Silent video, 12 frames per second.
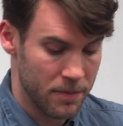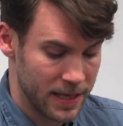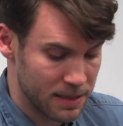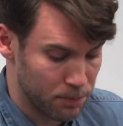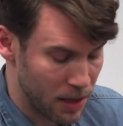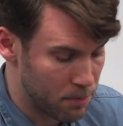
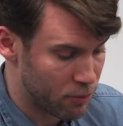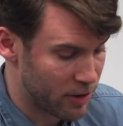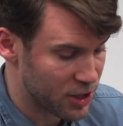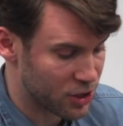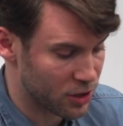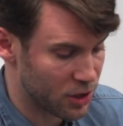his blood
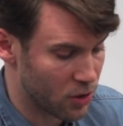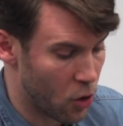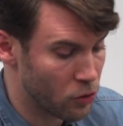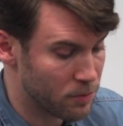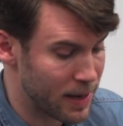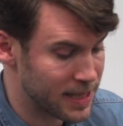pressure
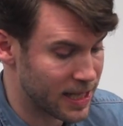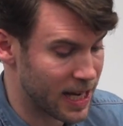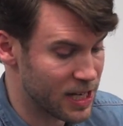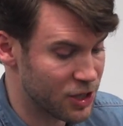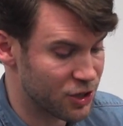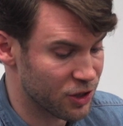on
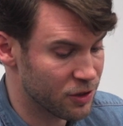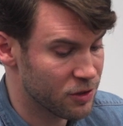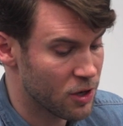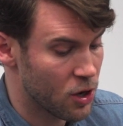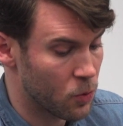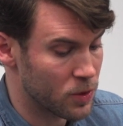medication
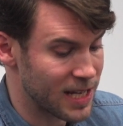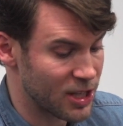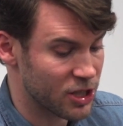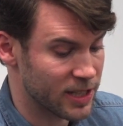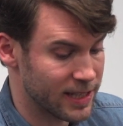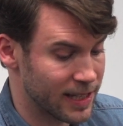was
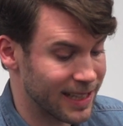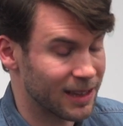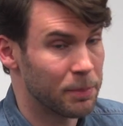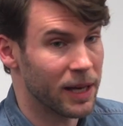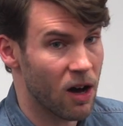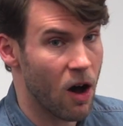actually a
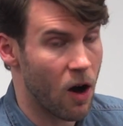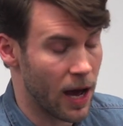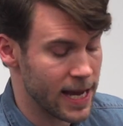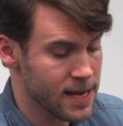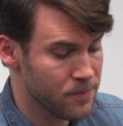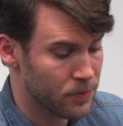little bit
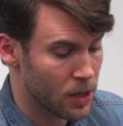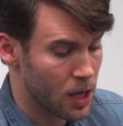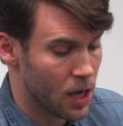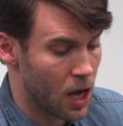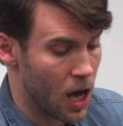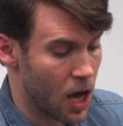high.
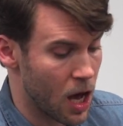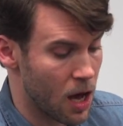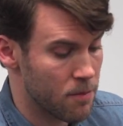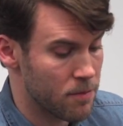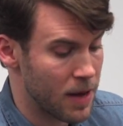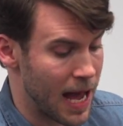
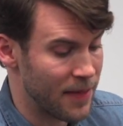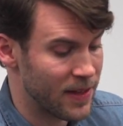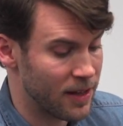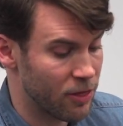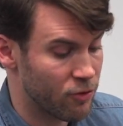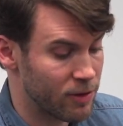And
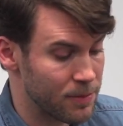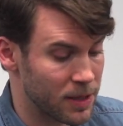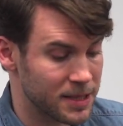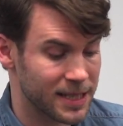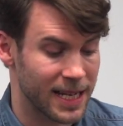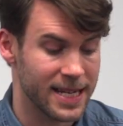then 3
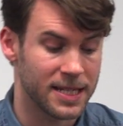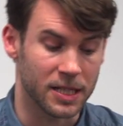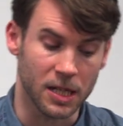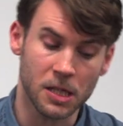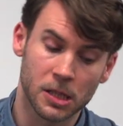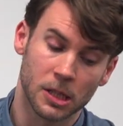months
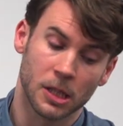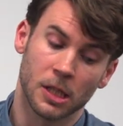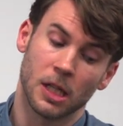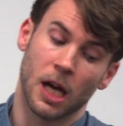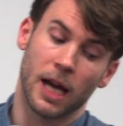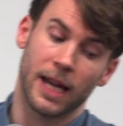later,
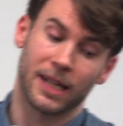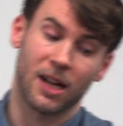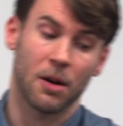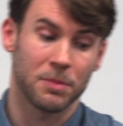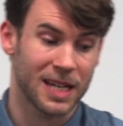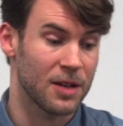it had
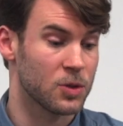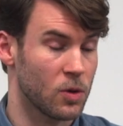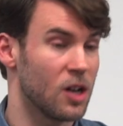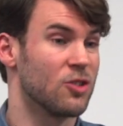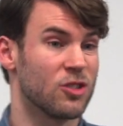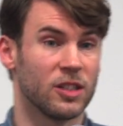come down to
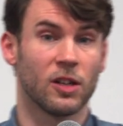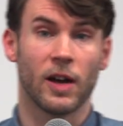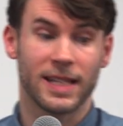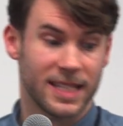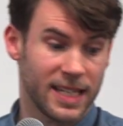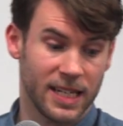
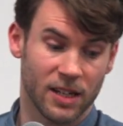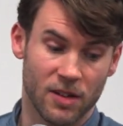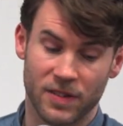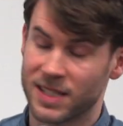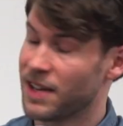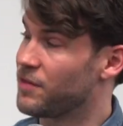
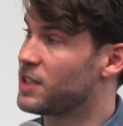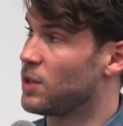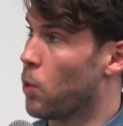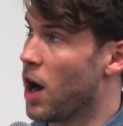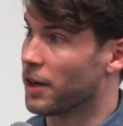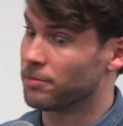
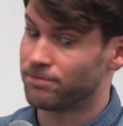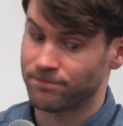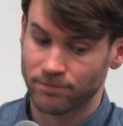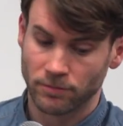119/71.